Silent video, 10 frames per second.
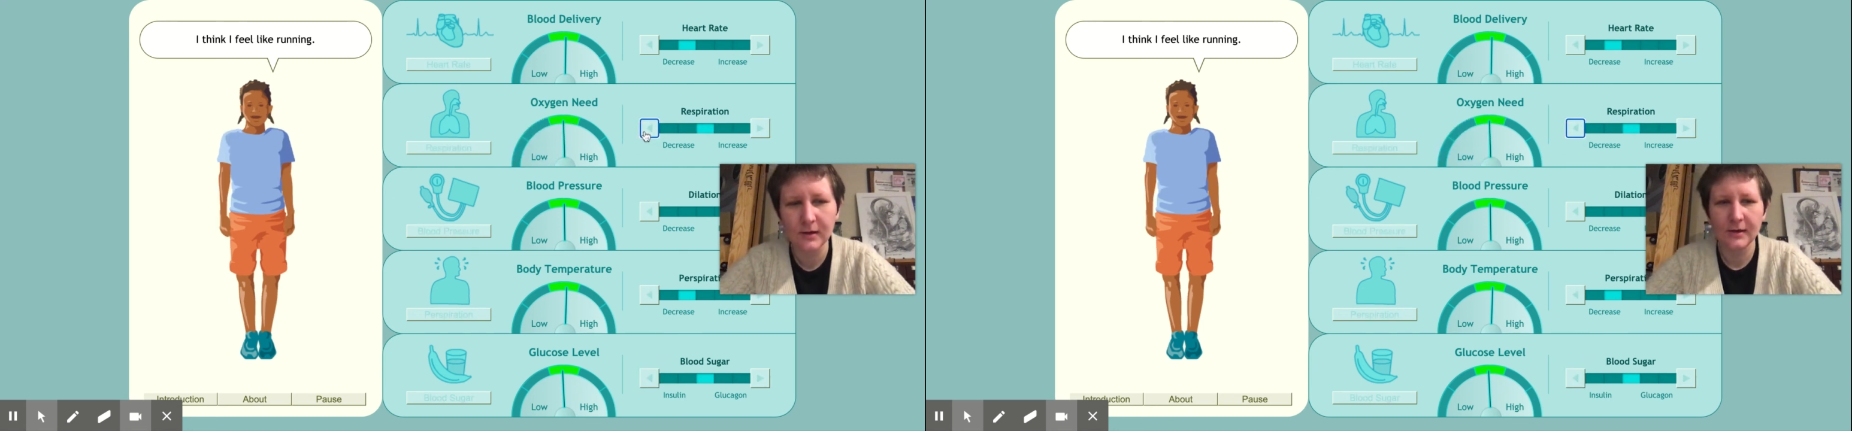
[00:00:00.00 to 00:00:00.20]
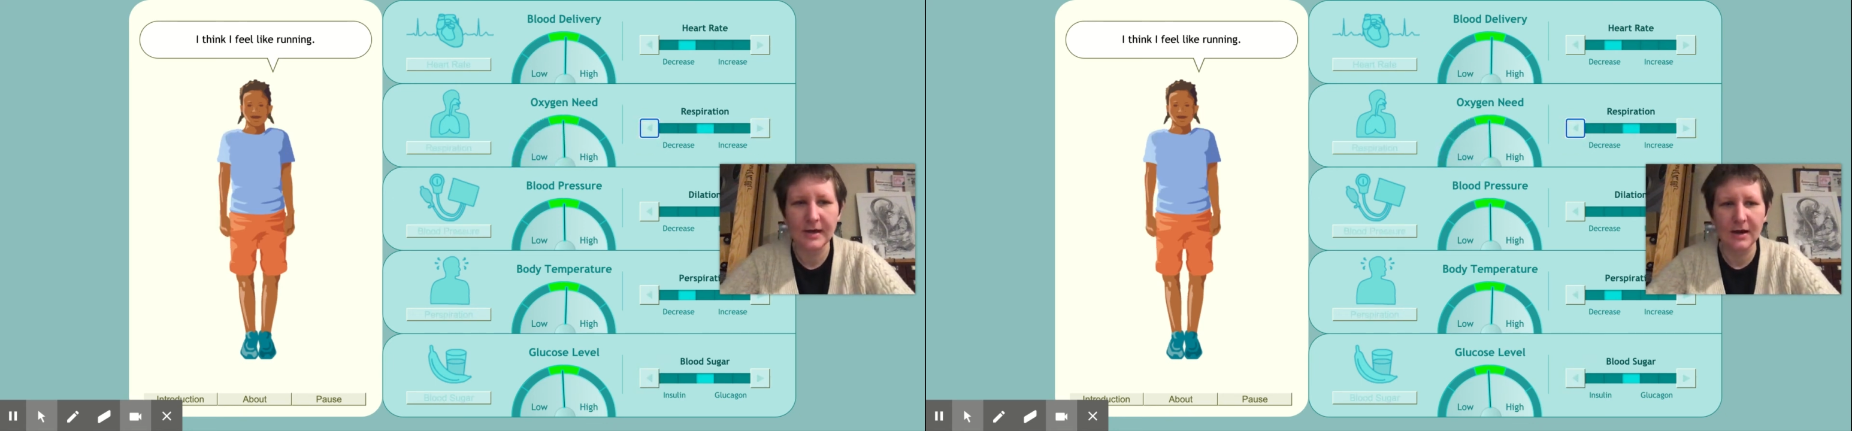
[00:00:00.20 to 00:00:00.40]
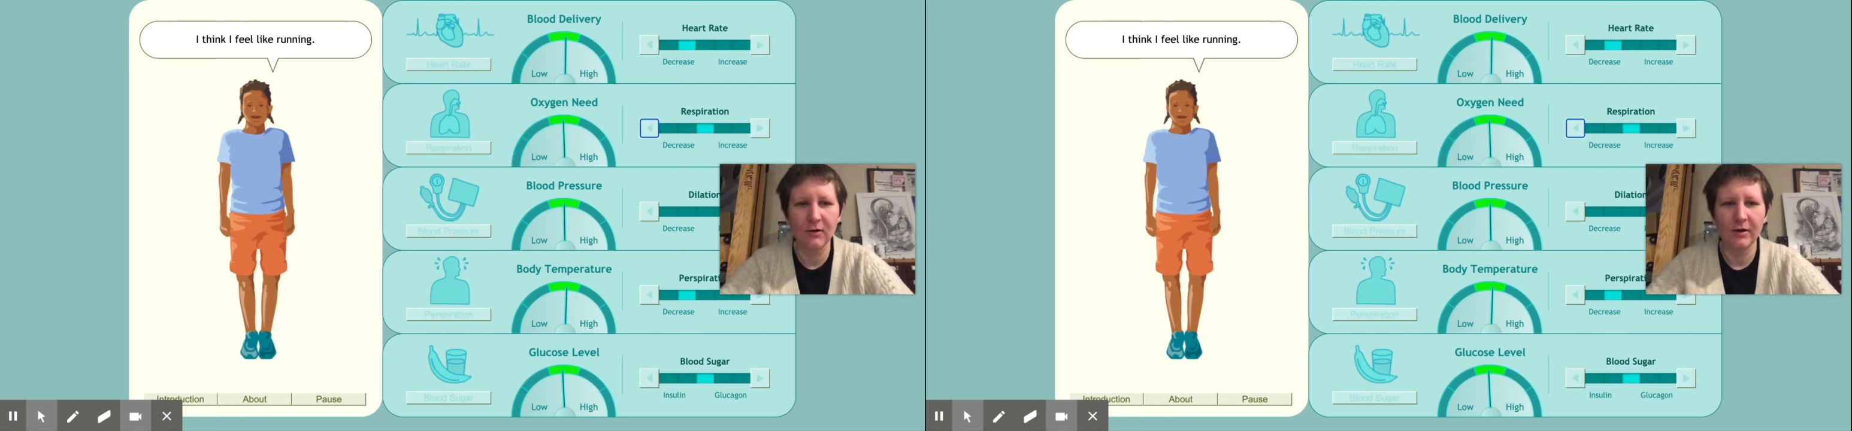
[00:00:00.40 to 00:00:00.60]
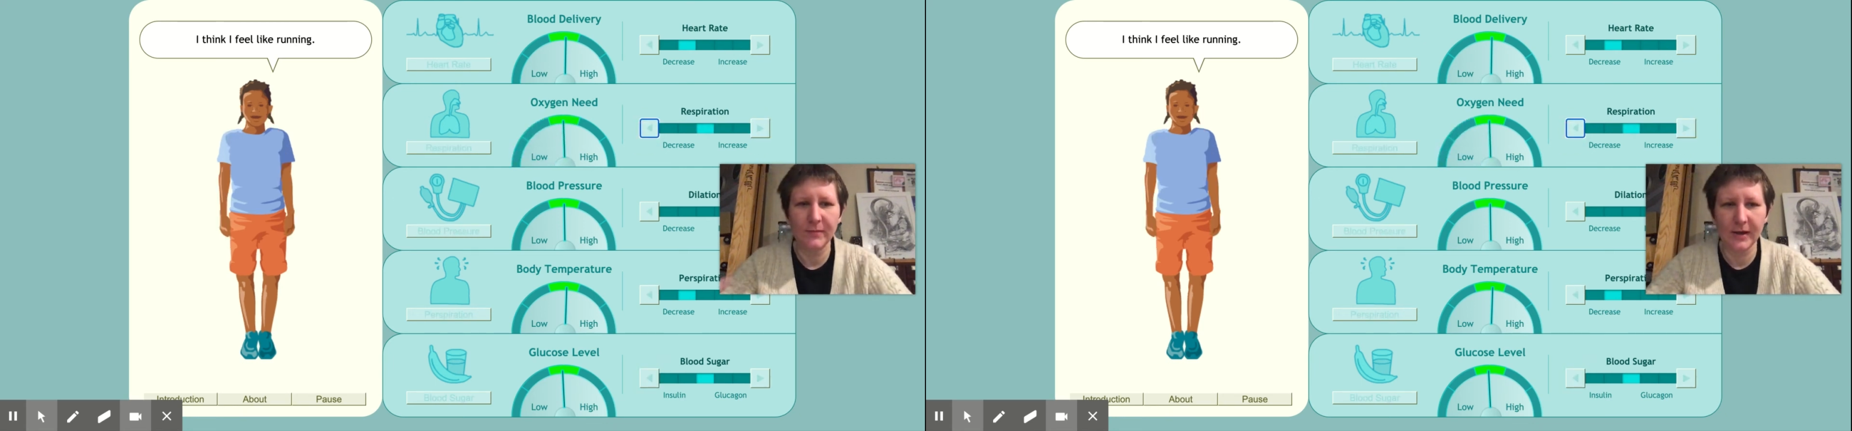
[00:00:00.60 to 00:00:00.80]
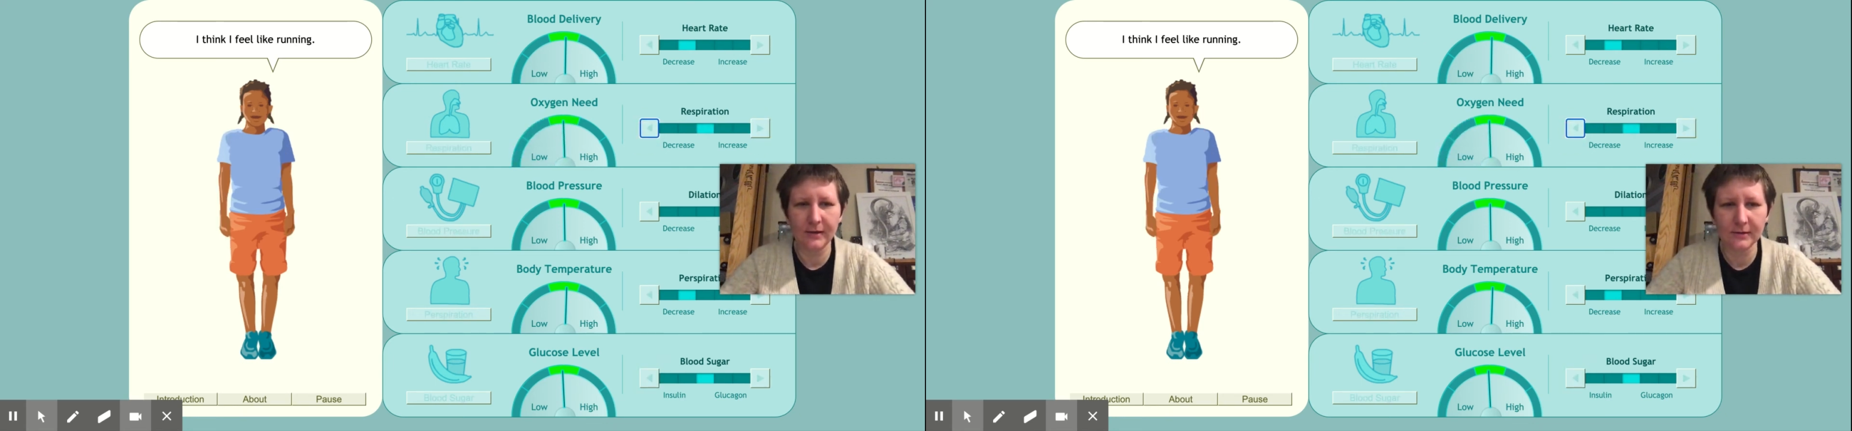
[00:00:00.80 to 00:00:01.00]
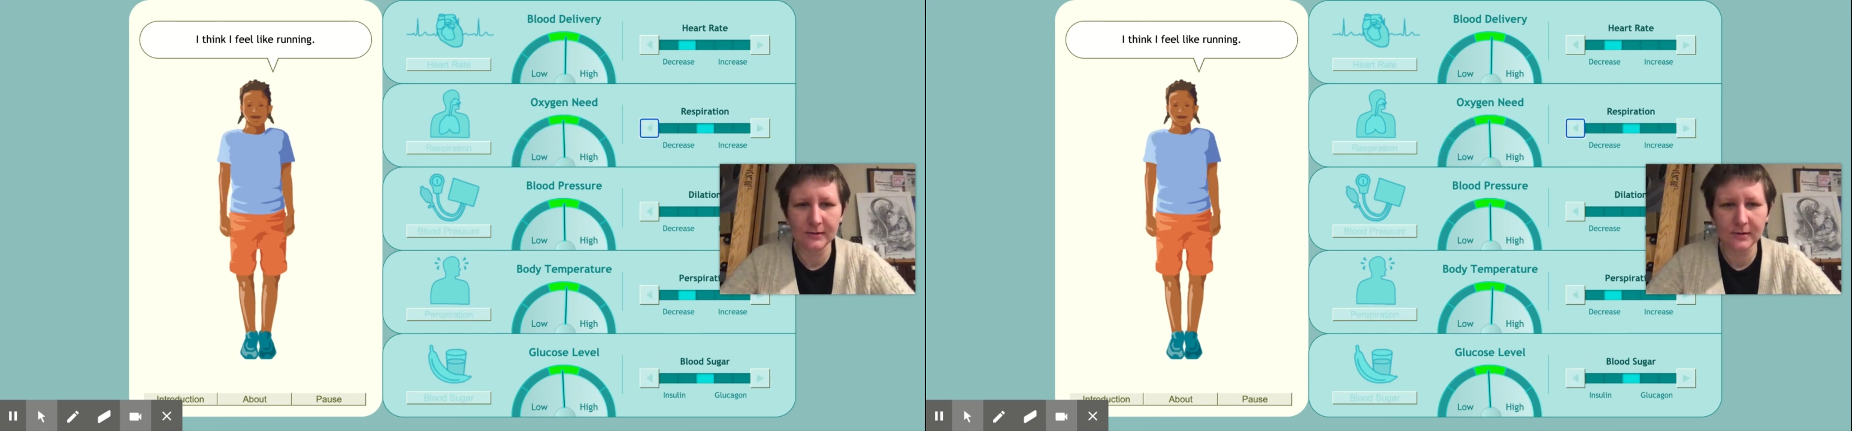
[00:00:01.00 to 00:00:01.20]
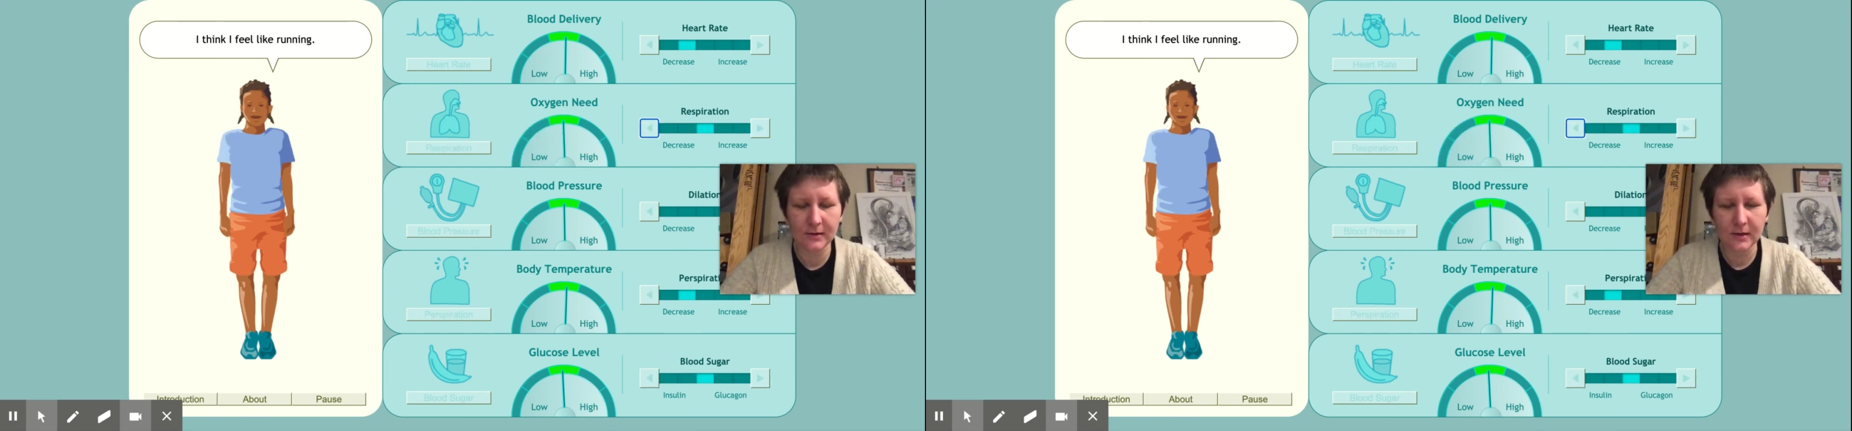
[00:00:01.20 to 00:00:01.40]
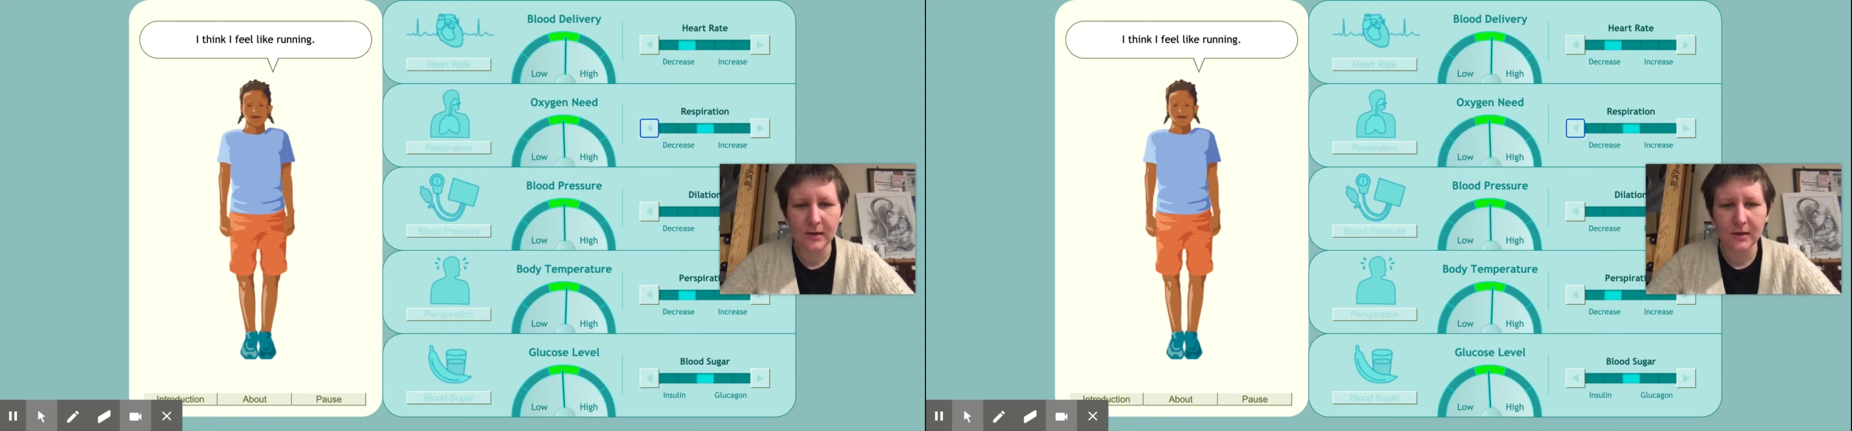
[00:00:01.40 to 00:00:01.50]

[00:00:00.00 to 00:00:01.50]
Now I'm balanced.